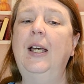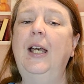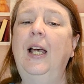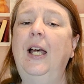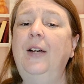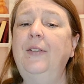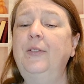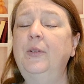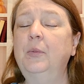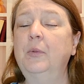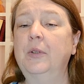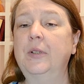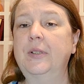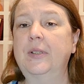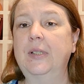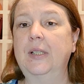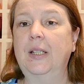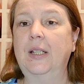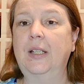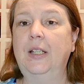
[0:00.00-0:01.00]

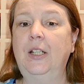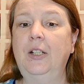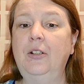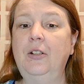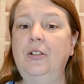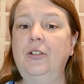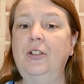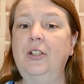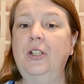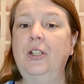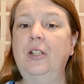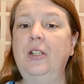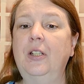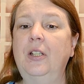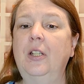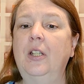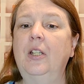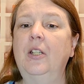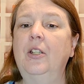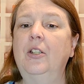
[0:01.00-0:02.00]
Afterwards, Kirsha
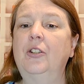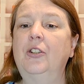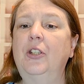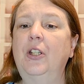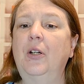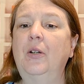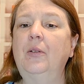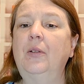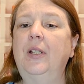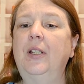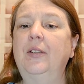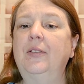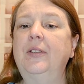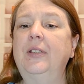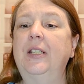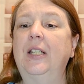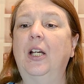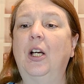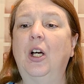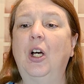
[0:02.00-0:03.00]
showed
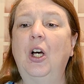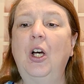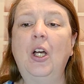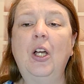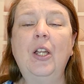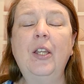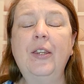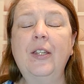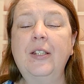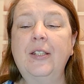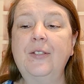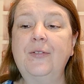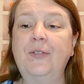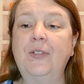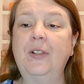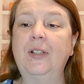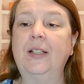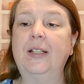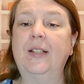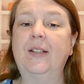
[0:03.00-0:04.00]
Kilty all the
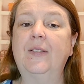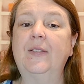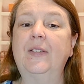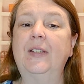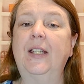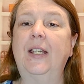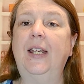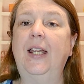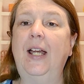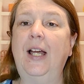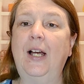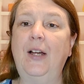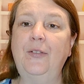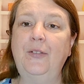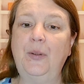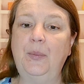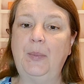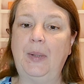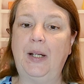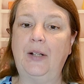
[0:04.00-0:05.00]
different leaves and how
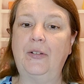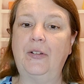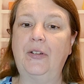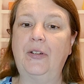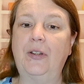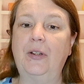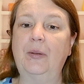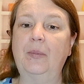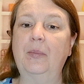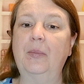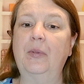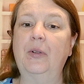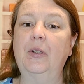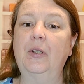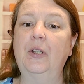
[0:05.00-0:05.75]
to match them.